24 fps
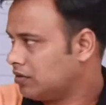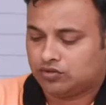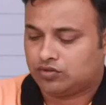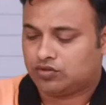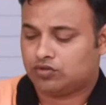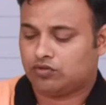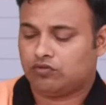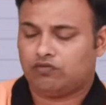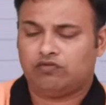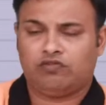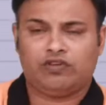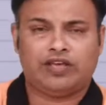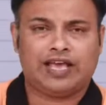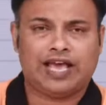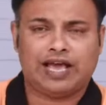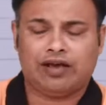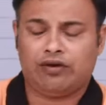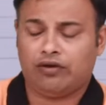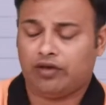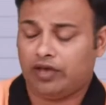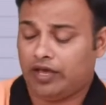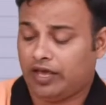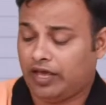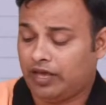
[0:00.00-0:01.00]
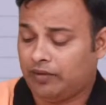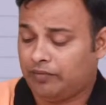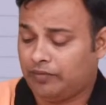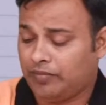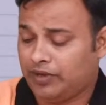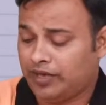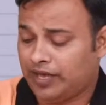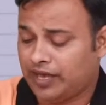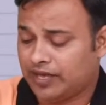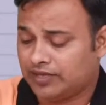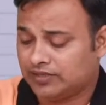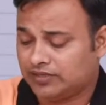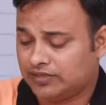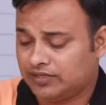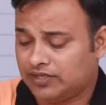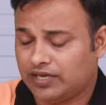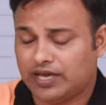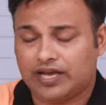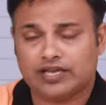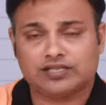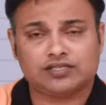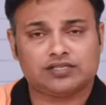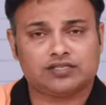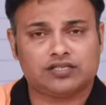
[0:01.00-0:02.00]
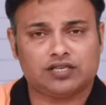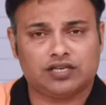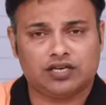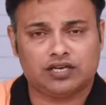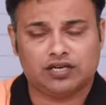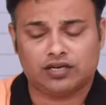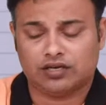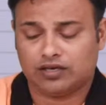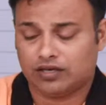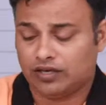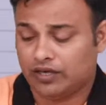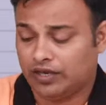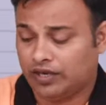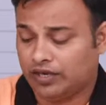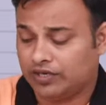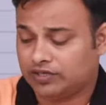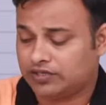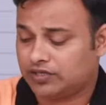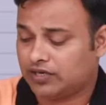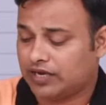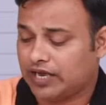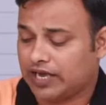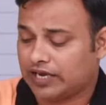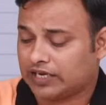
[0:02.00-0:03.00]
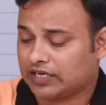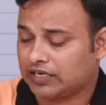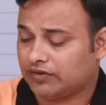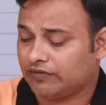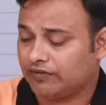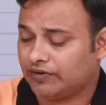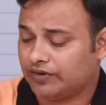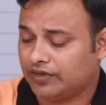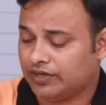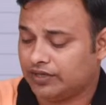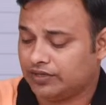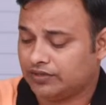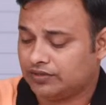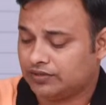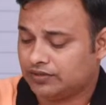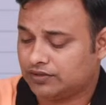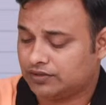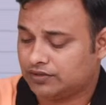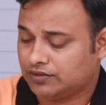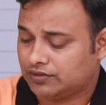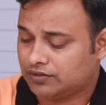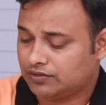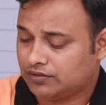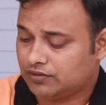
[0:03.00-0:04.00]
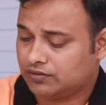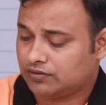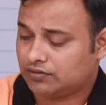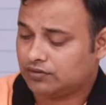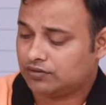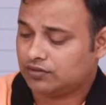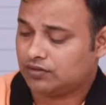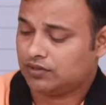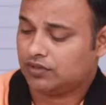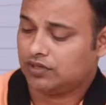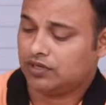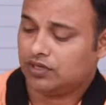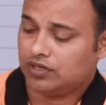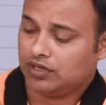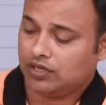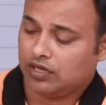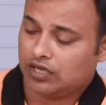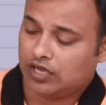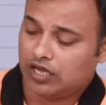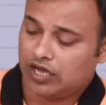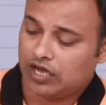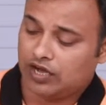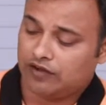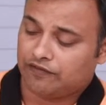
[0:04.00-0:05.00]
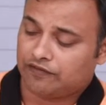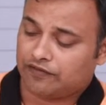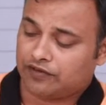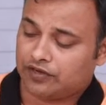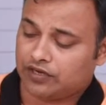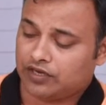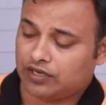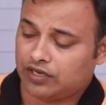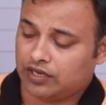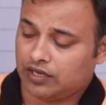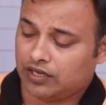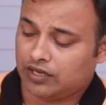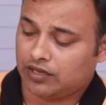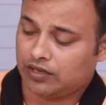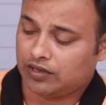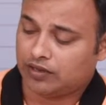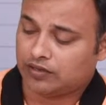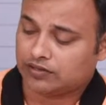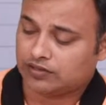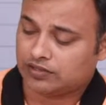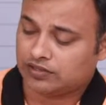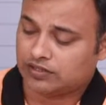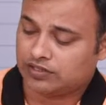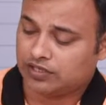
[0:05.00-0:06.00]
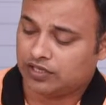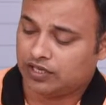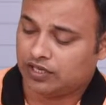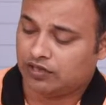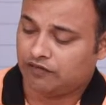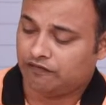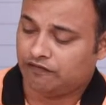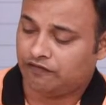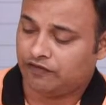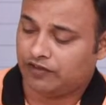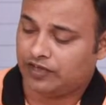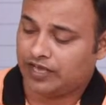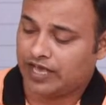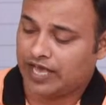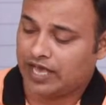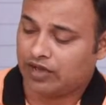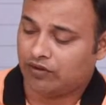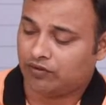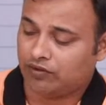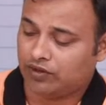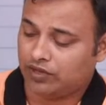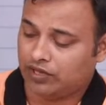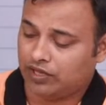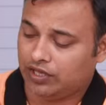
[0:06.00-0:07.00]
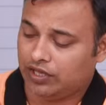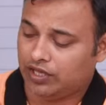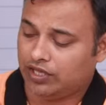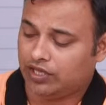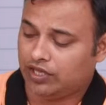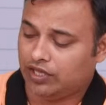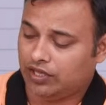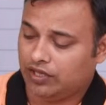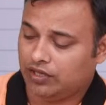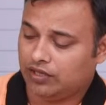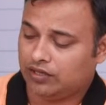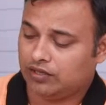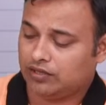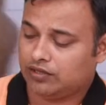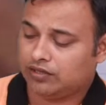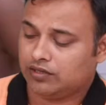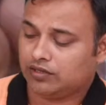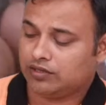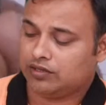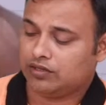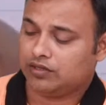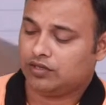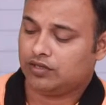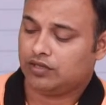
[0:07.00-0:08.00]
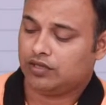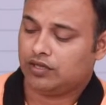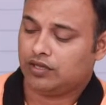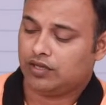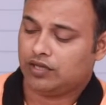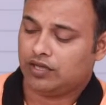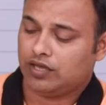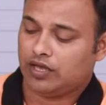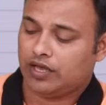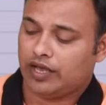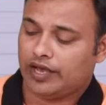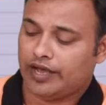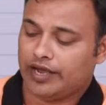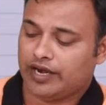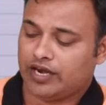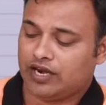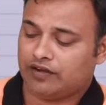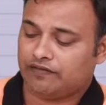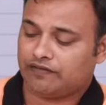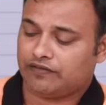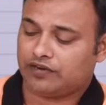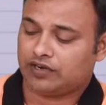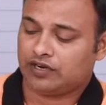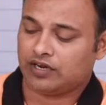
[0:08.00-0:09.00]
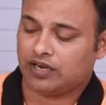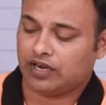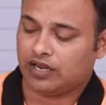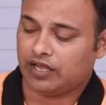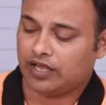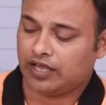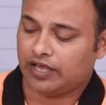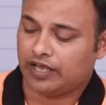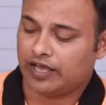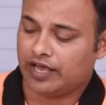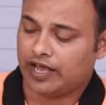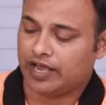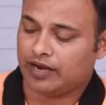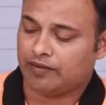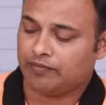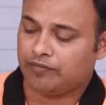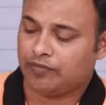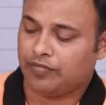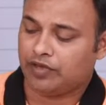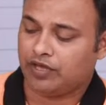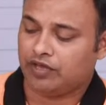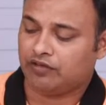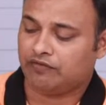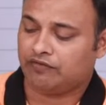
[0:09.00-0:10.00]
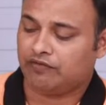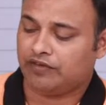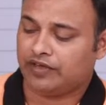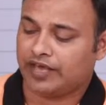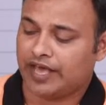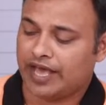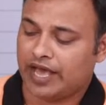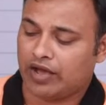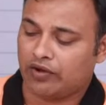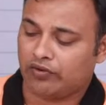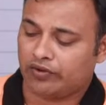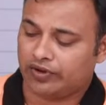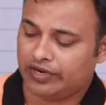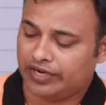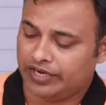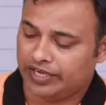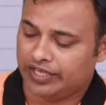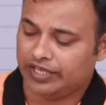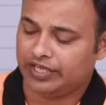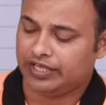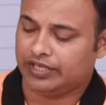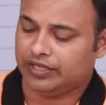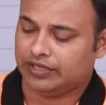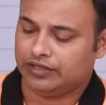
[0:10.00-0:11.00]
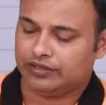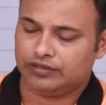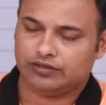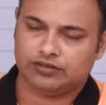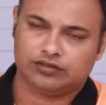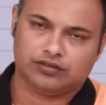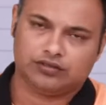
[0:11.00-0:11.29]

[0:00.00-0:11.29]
So we have A, B and C as the initial activities. After C we have E, and after A and B we have D.